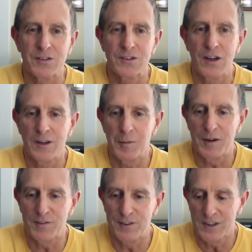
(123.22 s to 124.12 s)
study
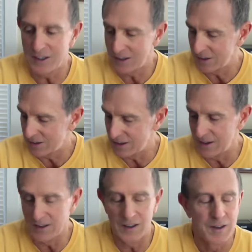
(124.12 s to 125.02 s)
by KINE,
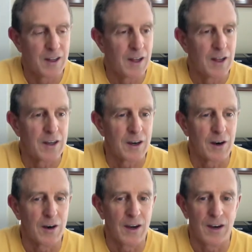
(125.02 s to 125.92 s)
etc.,
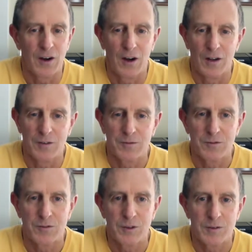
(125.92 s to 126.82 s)
or et al.,
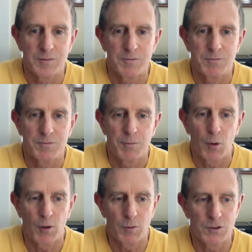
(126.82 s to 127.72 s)

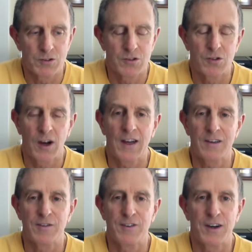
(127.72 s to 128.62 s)
was trying
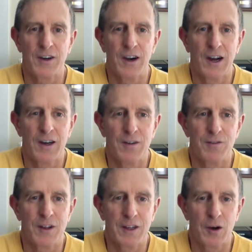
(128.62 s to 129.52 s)
to figure out
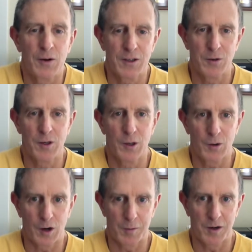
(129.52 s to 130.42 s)
if going into a low
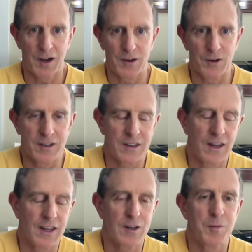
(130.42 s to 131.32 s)
carbohydrate
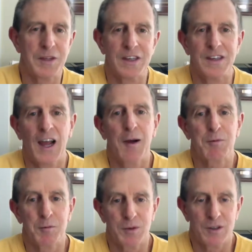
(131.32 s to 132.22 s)
diet could be
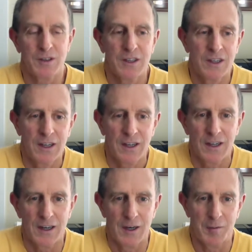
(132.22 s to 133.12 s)
adaptable,
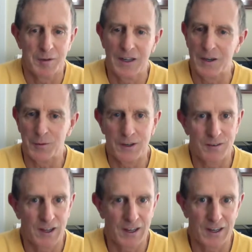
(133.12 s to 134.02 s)
getting rid
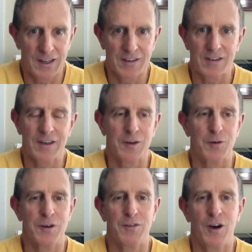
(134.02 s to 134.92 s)
of headaches, getting
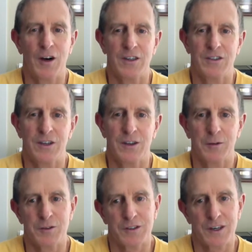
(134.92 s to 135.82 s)
rid of nausea that
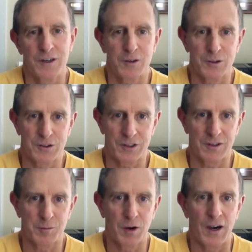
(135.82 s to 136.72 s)
was characteristic
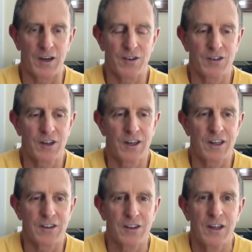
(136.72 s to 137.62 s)
of prior
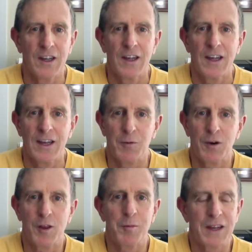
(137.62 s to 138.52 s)
studies. And one
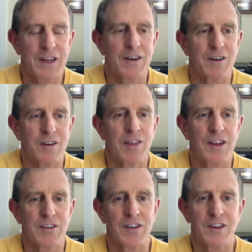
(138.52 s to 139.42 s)
of the main
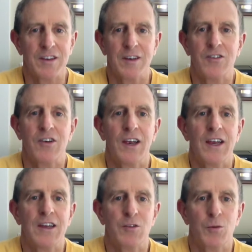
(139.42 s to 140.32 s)
things they did
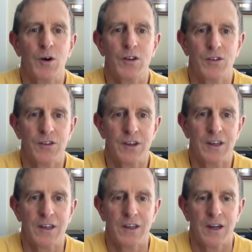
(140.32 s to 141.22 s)
change was
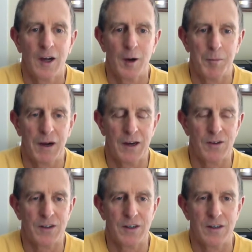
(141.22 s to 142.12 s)
the
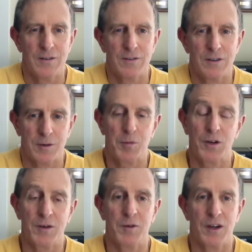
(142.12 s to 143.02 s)
amount of, or
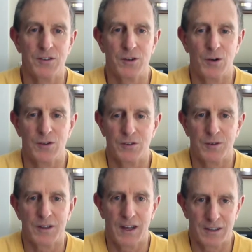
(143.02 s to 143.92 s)
put in
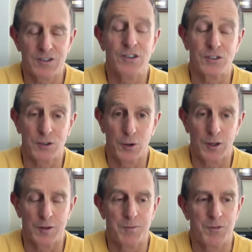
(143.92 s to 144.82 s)
additional
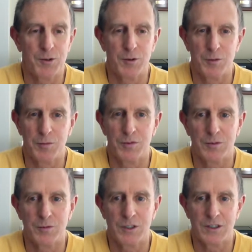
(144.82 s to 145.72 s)
sodium to
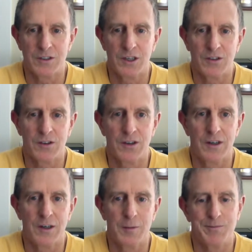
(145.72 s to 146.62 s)
readjust their